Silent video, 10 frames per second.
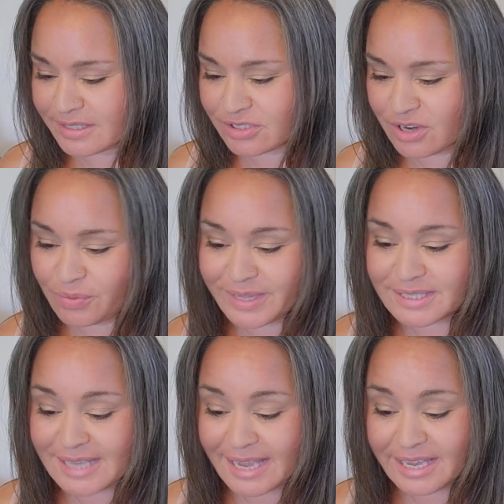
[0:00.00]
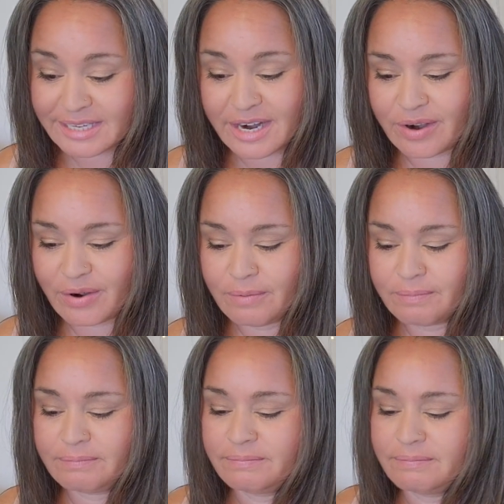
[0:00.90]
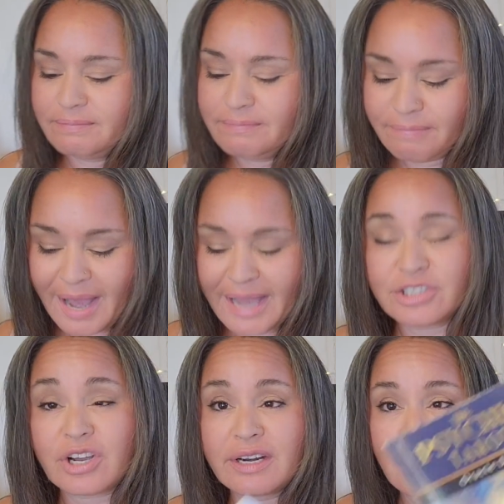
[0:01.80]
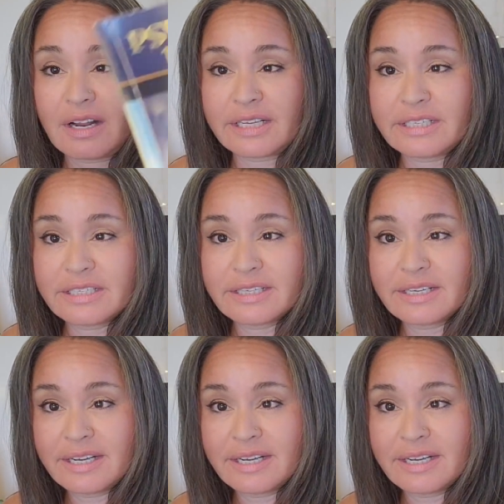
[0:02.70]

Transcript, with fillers: start with Psychic Tarot by John Holland.